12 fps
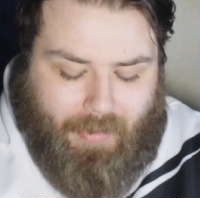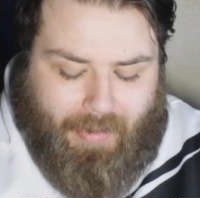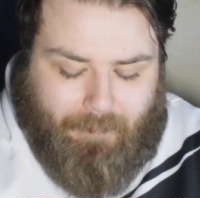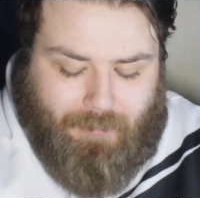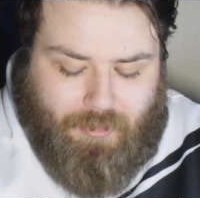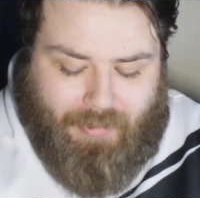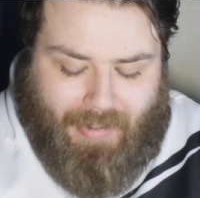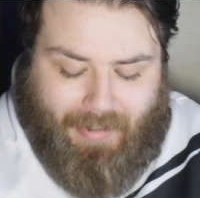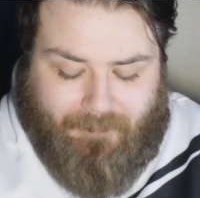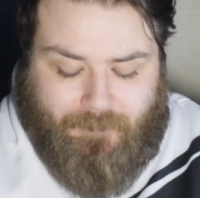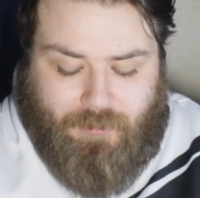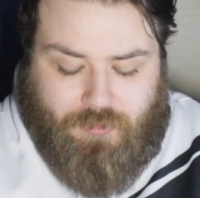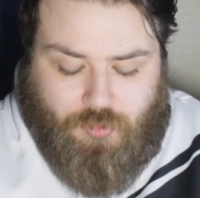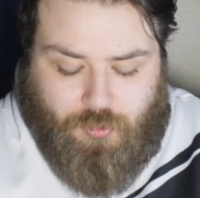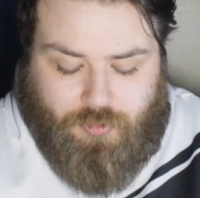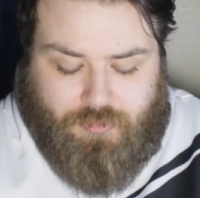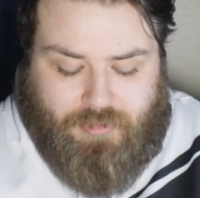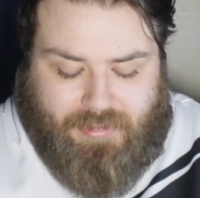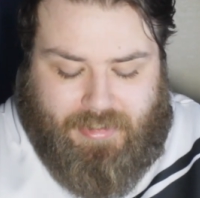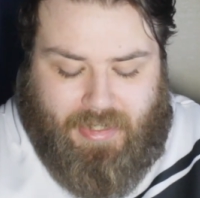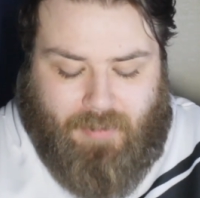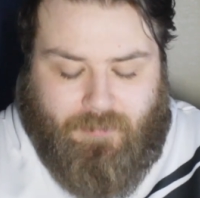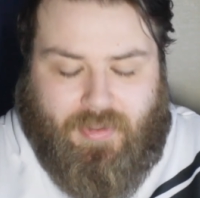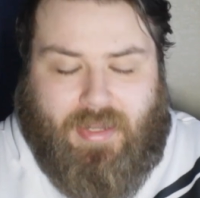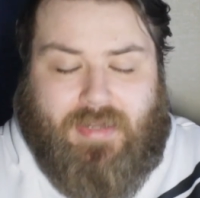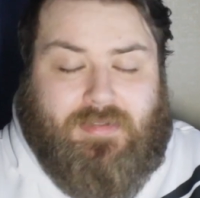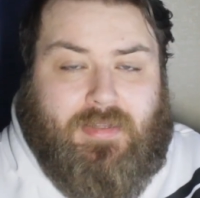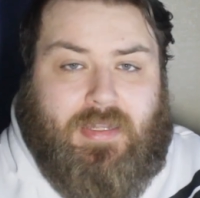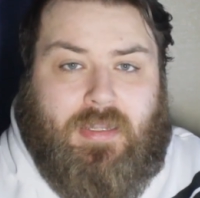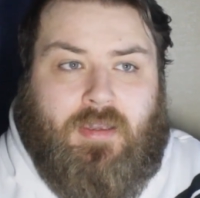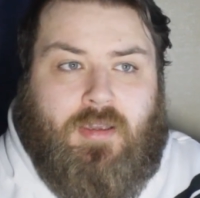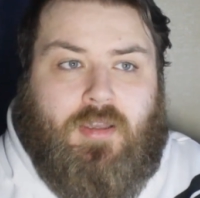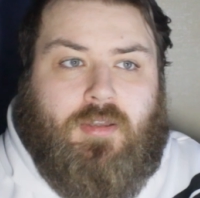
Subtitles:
I'm going to have to trust the team that is the